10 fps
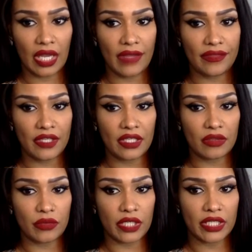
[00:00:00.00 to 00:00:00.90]
I think
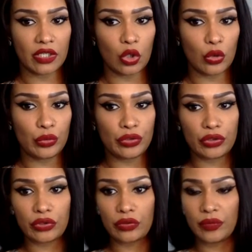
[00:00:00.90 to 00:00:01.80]
when I get
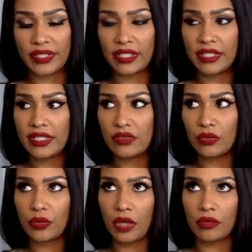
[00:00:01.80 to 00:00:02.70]
older, my kids
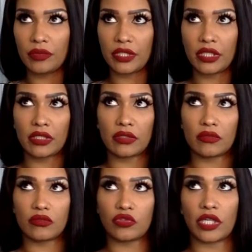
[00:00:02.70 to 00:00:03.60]
will probably
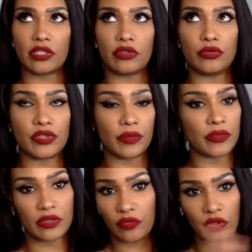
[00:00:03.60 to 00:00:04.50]
try to do
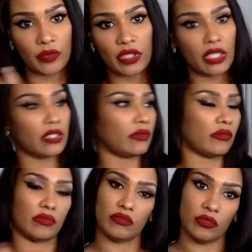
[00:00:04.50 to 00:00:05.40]
something for me, like
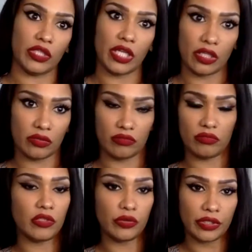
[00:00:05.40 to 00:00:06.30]
when they can
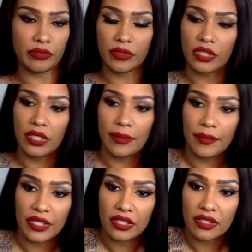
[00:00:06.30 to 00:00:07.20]
do it.
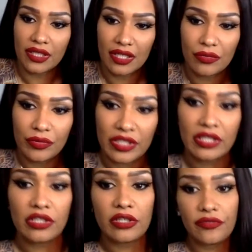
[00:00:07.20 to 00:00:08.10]
But I don't really
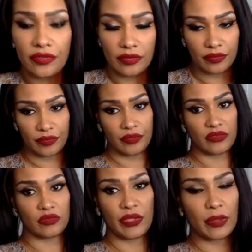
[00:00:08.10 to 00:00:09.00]
look for
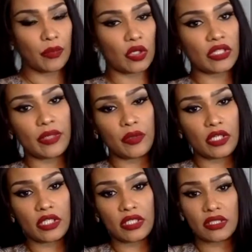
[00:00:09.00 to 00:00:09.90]
big birthday
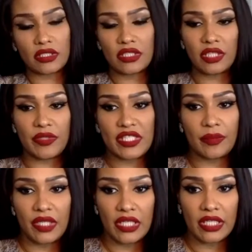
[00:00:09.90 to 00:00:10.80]
parties. Just give me
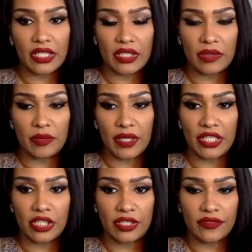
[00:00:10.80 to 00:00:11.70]
some money, give me my
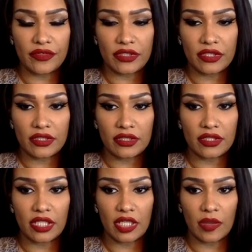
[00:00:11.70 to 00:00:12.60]
gift,
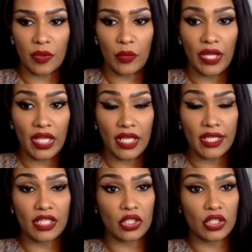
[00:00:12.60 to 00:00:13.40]
get out of my way.